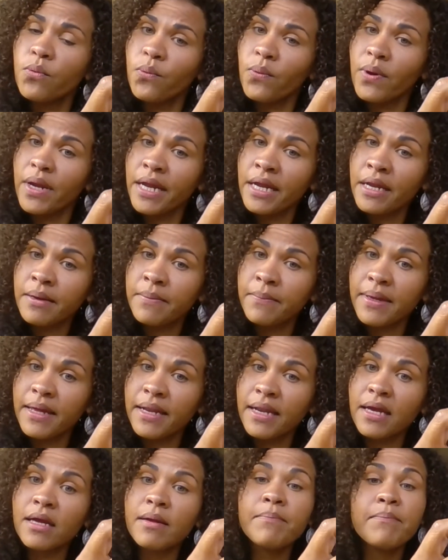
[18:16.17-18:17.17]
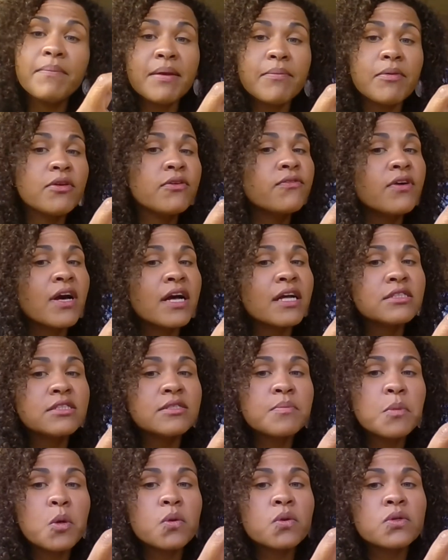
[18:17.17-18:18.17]
wait a minute, maybe you've got
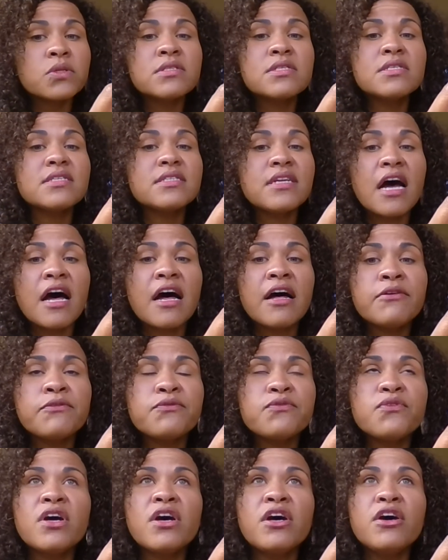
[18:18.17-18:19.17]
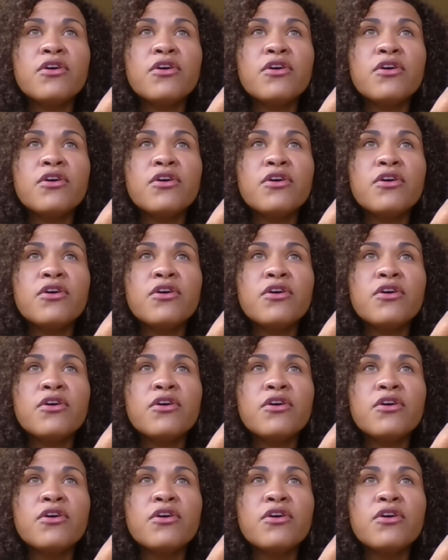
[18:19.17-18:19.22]
some old stuff